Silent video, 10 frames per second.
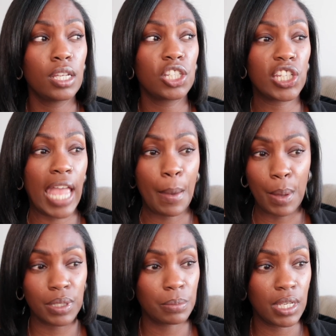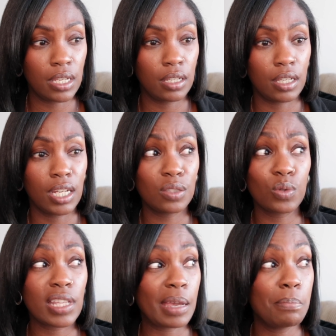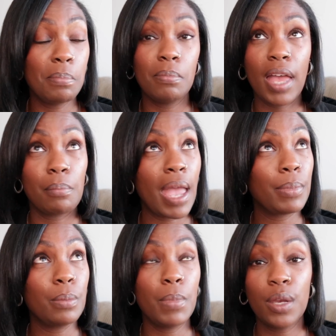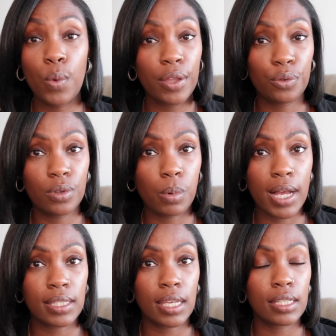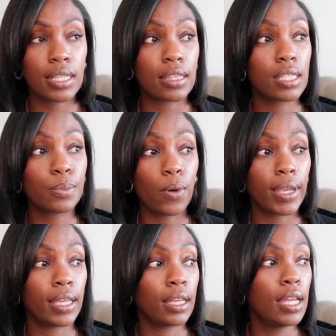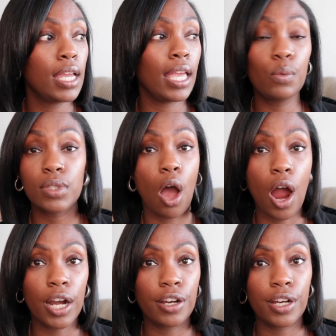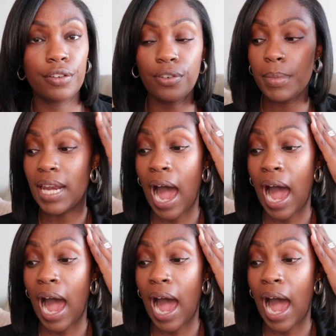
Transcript: She came up to me, and this was like maybe midway through the process. At this point, it was harder for me to